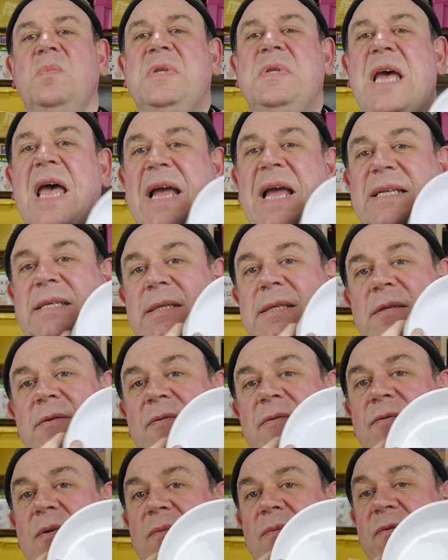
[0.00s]
dirt
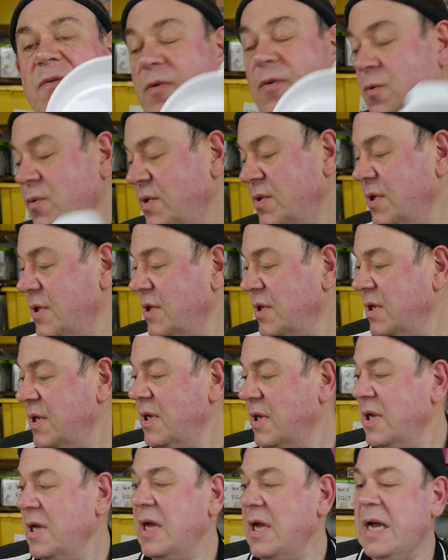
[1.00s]
from food,
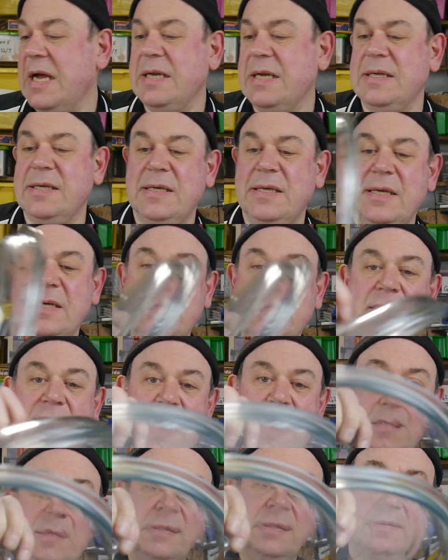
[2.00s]
and
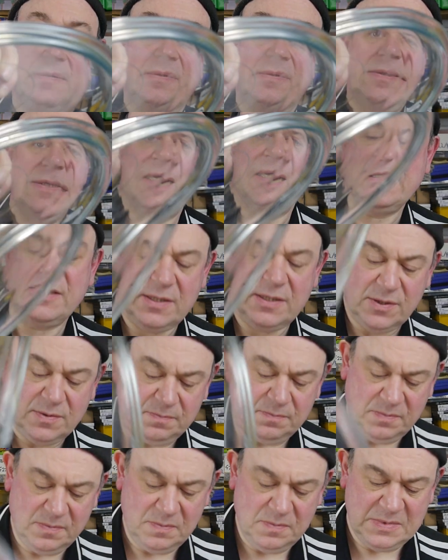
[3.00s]
that's
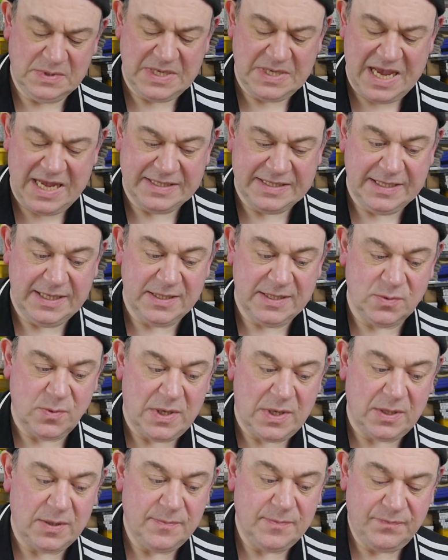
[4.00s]
dirty as
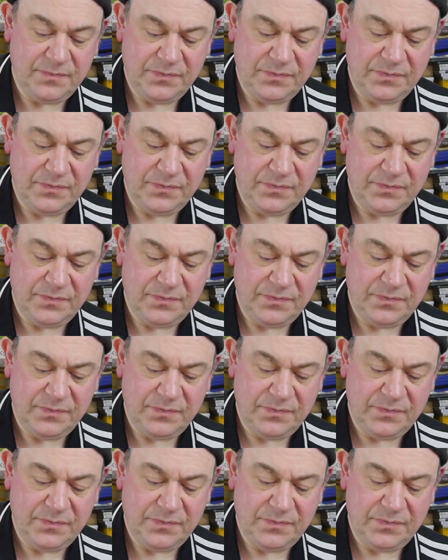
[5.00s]
well.